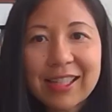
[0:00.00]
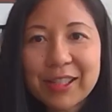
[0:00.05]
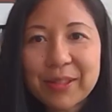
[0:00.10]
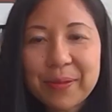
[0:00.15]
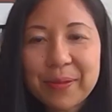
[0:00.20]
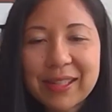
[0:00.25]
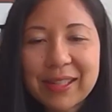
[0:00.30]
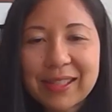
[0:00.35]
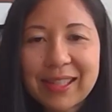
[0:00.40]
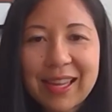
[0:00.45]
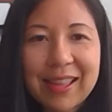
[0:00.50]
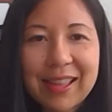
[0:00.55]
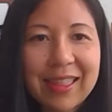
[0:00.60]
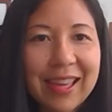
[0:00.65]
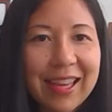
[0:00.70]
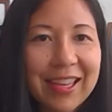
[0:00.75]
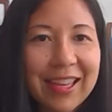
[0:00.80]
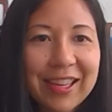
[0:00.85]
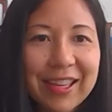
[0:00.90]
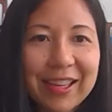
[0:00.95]
just want to say
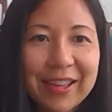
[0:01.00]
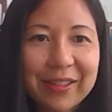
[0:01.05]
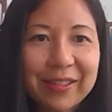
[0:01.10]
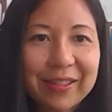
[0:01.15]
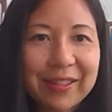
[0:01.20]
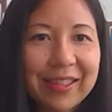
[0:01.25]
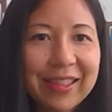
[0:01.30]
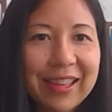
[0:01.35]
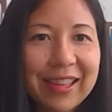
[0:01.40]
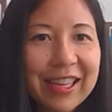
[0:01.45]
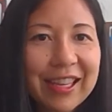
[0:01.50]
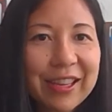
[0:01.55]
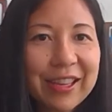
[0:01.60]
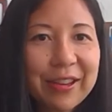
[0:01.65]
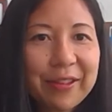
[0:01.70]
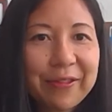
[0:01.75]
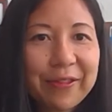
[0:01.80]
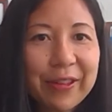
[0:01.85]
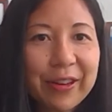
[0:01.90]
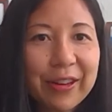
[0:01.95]
thank you. Thank
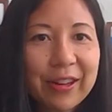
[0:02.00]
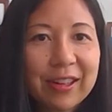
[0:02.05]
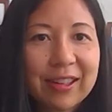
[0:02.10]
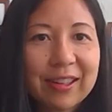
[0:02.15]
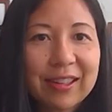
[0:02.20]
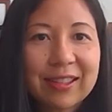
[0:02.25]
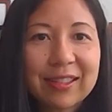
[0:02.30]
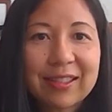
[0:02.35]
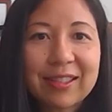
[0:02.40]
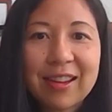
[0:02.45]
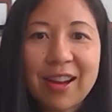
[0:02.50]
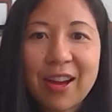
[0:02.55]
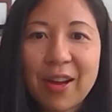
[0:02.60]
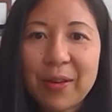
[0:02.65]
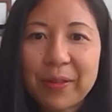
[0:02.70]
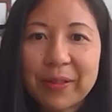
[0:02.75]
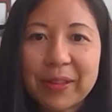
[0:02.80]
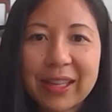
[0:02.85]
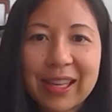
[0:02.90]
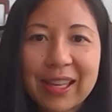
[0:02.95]
you for not
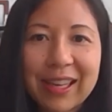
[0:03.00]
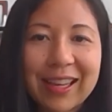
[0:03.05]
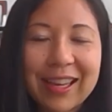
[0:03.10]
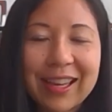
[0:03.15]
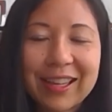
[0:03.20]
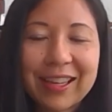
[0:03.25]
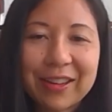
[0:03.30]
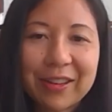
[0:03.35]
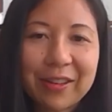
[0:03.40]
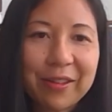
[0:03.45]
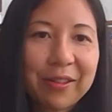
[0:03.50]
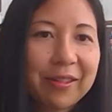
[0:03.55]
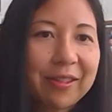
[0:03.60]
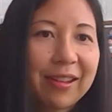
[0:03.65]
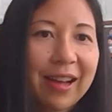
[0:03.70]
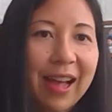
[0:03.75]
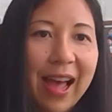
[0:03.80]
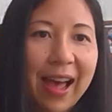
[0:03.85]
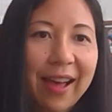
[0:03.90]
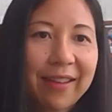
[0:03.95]
only,
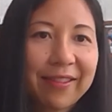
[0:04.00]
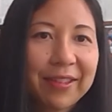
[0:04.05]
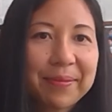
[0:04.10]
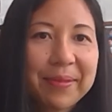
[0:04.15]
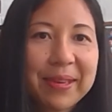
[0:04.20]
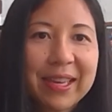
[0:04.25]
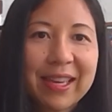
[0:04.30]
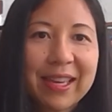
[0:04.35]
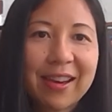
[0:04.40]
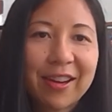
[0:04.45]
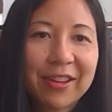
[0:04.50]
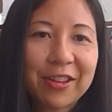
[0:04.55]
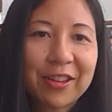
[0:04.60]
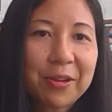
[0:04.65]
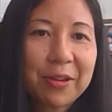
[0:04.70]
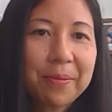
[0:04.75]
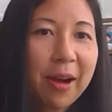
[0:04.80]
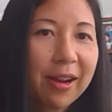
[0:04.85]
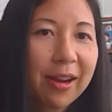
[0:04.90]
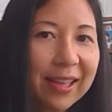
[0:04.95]
having me on
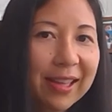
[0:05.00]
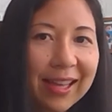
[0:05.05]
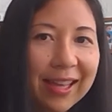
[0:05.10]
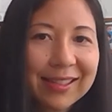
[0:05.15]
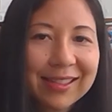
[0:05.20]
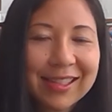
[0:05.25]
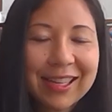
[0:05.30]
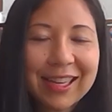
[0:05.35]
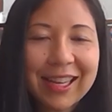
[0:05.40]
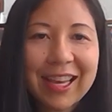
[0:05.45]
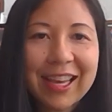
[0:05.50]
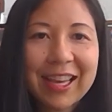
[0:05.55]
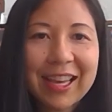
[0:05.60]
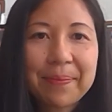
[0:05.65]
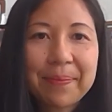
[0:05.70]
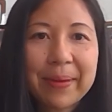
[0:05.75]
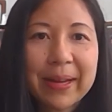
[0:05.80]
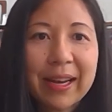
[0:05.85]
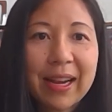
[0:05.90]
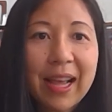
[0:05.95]
your podcast
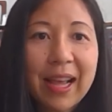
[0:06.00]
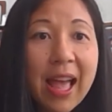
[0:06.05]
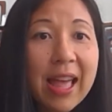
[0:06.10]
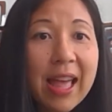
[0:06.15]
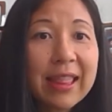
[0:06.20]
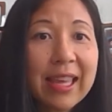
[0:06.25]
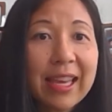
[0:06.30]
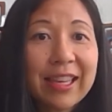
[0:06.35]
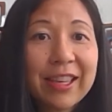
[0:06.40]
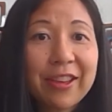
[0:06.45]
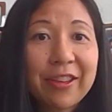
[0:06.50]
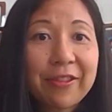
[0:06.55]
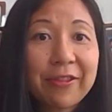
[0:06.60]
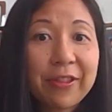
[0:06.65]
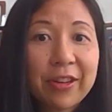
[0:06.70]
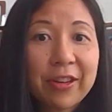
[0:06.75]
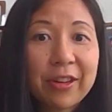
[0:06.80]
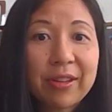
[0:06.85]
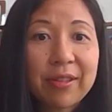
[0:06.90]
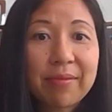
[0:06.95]
today, but thank you
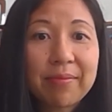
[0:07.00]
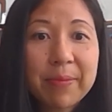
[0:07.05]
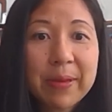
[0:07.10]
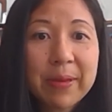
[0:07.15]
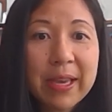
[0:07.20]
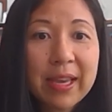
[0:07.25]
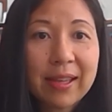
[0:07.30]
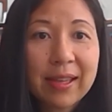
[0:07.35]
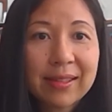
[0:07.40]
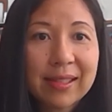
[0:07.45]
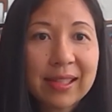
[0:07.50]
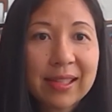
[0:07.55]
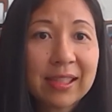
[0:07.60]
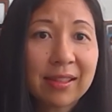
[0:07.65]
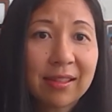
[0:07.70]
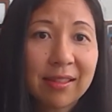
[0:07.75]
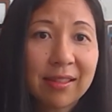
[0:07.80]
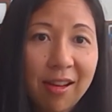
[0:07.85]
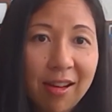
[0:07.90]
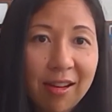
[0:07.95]
for being
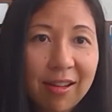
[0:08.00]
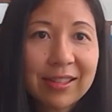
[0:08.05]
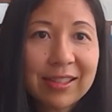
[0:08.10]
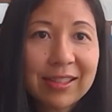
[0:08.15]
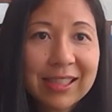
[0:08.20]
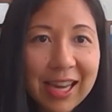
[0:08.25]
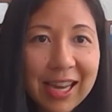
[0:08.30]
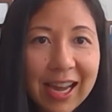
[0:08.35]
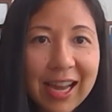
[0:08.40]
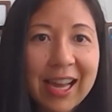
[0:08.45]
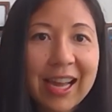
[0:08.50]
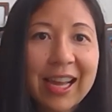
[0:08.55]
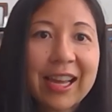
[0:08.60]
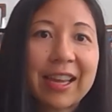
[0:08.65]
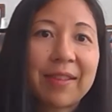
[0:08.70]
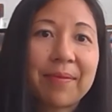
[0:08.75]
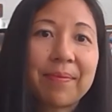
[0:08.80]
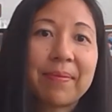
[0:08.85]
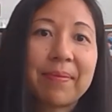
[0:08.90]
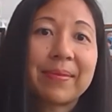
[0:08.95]
such
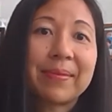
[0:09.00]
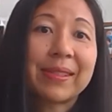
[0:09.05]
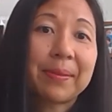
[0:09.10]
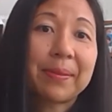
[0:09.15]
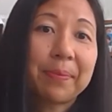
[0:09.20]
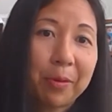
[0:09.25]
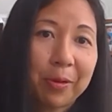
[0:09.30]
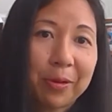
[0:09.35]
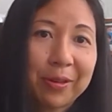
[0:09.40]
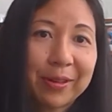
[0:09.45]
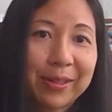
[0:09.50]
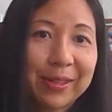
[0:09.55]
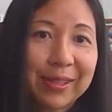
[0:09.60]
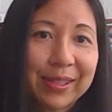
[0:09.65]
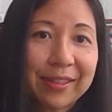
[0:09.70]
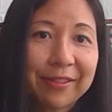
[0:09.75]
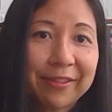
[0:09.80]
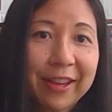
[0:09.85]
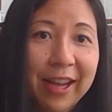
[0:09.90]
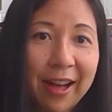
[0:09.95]
long-time
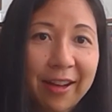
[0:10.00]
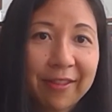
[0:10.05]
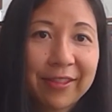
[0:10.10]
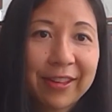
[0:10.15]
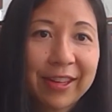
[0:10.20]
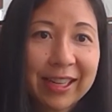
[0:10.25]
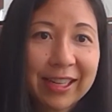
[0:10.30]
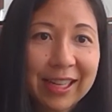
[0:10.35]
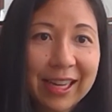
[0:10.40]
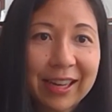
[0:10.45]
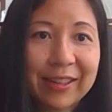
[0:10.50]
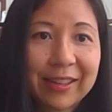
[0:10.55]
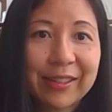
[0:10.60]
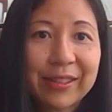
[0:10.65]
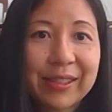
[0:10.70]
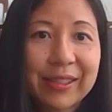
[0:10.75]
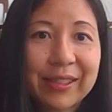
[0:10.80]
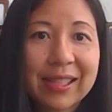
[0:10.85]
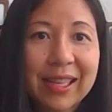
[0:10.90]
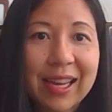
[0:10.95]
supporters of Covenant
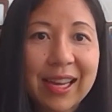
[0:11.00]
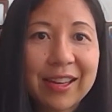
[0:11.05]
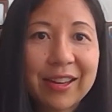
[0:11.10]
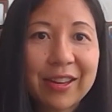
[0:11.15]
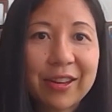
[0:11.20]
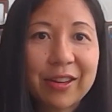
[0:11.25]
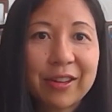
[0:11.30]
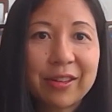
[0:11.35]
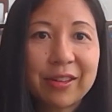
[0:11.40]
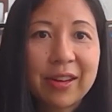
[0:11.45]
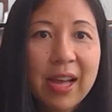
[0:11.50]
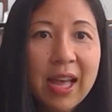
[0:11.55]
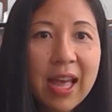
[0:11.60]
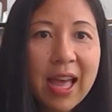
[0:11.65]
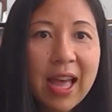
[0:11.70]
House. I know,